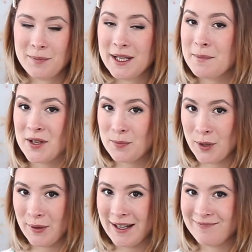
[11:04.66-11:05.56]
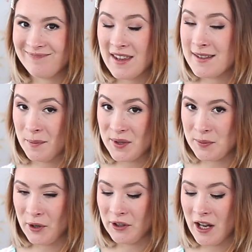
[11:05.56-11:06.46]
pretty much broken. The zipper's
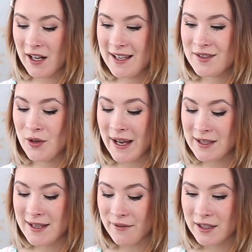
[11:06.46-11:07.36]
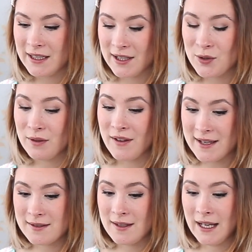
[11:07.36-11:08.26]
broken on it. So I definitely need to
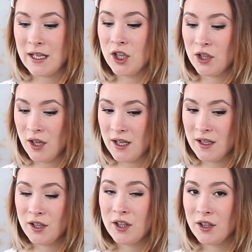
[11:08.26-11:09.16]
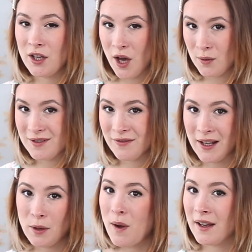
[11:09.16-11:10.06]
invest in a good coat
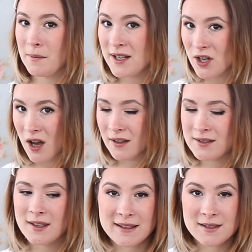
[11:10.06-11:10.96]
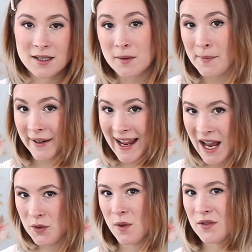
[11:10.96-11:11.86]
for like walking my dogs that's a little bit more
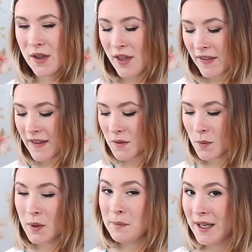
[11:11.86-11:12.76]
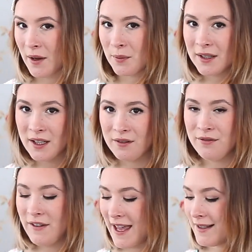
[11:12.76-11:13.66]
casual. So I thought this would be a really good
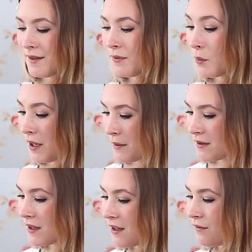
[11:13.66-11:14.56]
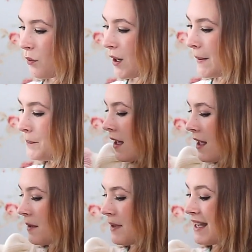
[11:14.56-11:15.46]
fit for what I was looking for.
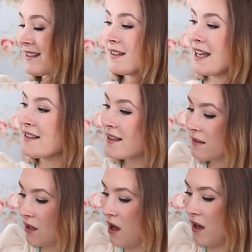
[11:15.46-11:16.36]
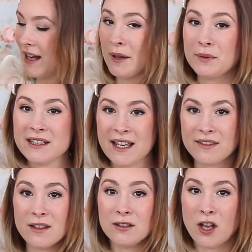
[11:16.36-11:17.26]
Um, it's nice and long. I really
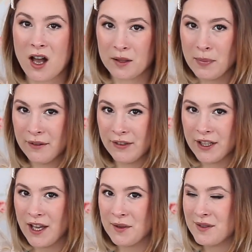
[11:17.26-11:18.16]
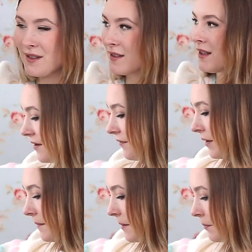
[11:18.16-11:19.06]
like the long puffer coats. It's
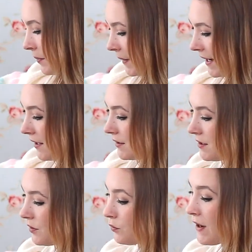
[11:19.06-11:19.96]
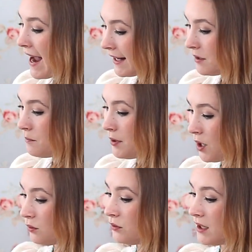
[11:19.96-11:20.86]
from the brand Rag and
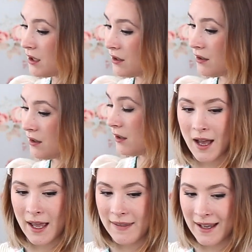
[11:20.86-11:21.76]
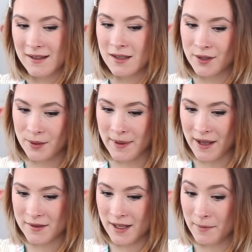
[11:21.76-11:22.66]
Bone. I think it's a little bit
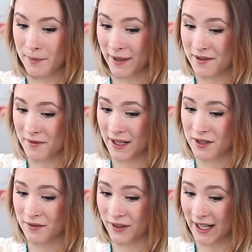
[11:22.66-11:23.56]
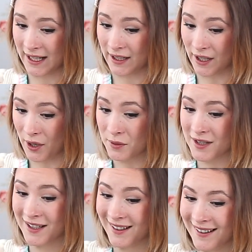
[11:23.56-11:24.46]
outside of my price range for getting a
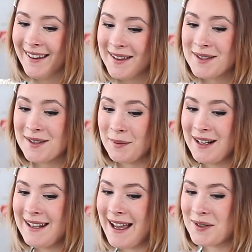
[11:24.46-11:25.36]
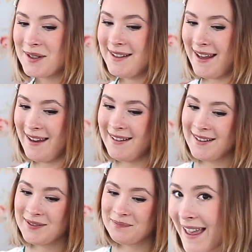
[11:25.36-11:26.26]
coat. So what I actually
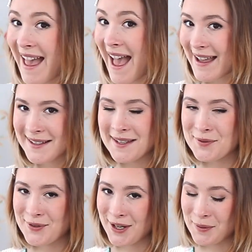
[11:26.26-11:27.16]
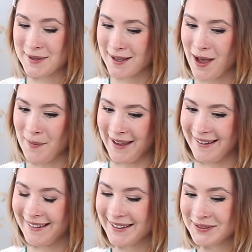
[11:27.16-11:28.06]
did, as this trunk was
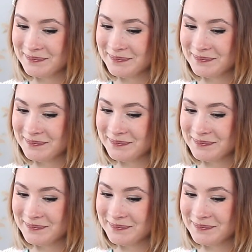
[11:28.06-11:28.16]
coming,